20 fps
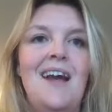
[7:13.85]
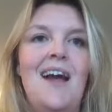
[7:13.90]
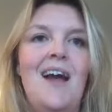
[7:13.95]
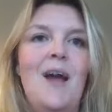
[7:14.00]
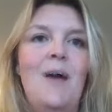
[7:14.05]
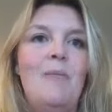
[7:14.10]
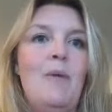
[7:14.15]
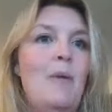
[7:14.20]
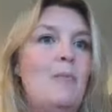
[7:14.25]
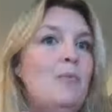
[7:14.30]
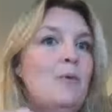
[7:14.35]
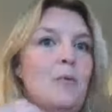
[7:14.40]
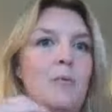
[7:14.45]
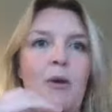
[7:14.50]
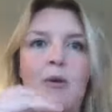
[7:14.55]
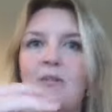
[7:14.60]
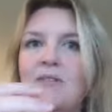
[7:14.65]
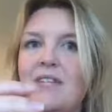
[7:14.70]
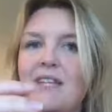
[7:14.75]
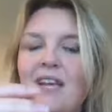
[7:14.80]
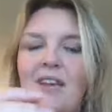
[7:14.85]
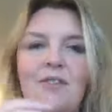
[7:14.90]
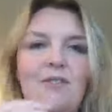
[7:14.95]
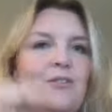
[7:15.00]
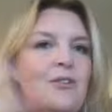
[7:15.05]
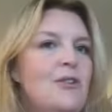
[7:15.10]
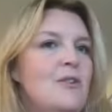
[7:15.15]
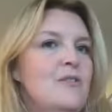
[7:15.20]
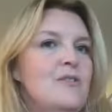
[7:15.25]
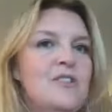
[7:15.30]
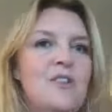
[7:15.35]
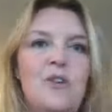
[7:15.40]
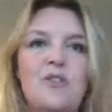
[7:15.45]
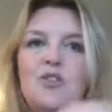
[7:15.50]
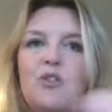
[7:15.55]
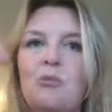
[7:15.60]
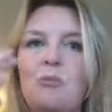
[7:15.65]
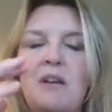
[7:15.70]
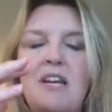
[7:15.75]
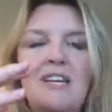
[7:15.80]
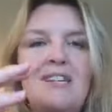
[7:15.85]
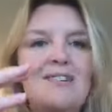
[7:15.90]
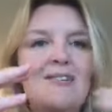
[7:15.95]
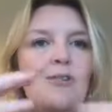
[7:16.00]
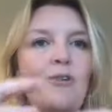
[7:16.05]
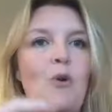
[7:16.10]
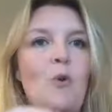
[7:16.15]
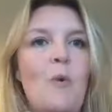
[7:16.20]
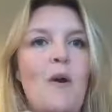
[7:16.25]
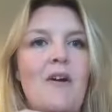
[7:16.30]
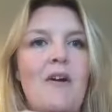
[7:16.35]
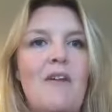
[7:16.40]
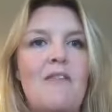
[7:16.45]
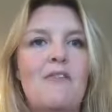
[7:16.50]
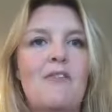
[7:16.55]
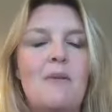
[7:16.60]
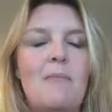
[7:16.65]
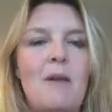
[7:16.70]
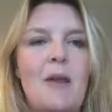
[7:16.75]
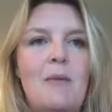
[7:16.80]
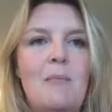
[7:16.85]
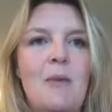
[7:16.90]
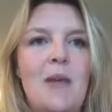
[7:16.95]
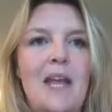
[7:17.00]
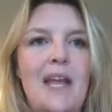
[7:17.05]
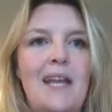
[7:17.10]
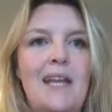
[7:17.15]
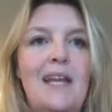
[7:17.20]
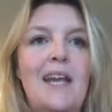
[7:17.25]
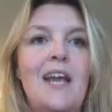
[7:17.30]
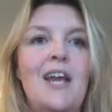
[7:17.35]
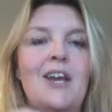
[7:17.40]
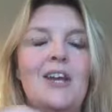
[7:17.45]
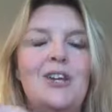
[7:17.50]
and promoting it through social media or wherever it may be,